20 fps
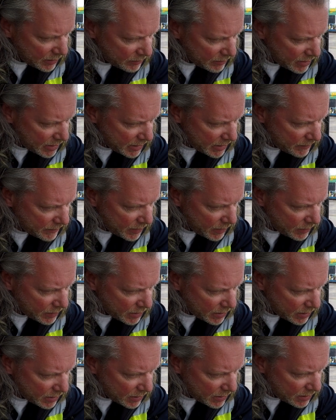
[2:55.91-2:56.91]
We want to have those
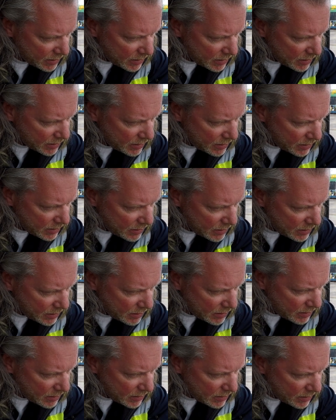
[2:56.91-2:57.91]
on
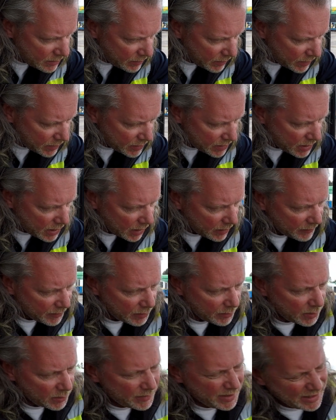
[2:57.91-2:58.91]
where it's
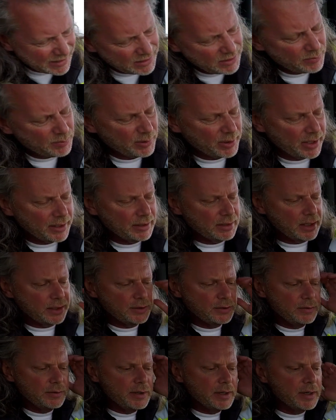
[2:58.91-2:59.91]
comfortable, not too bright, not
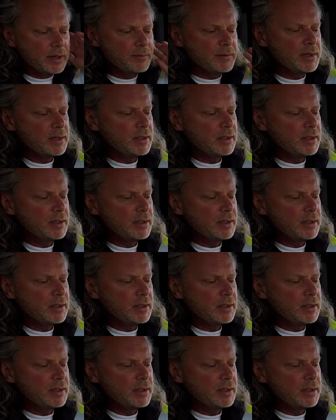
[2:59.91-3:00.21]
too dim.